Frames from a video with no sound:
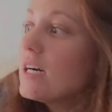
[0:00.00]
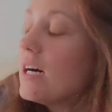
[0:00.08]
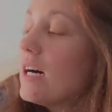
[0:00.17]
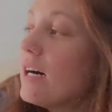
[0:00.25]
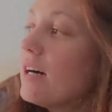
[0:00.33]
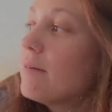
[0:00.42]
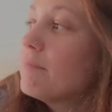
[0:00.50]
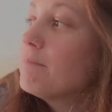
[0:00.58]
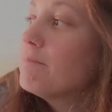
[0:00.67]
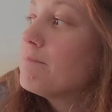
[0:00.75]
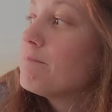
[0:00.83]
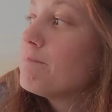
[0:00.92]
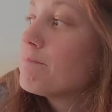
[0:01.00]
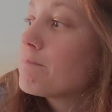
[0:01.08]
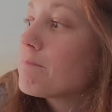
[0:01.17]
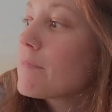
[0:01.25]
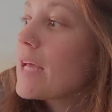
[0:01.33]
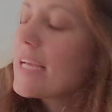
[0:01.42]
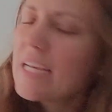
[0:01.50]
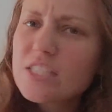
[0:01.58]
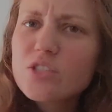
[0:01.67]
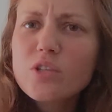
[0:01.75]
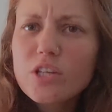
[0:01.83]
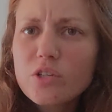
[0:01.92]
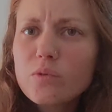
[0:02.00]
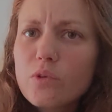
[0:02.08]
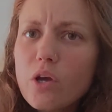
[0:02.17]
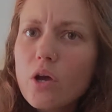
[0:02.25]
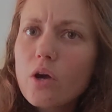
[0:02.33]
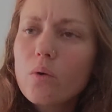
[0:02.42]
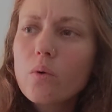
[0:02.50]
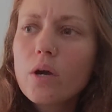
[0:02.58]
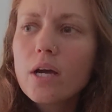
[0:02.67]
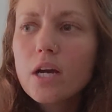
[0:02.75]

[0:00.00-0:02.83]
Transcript: I guess so that you know,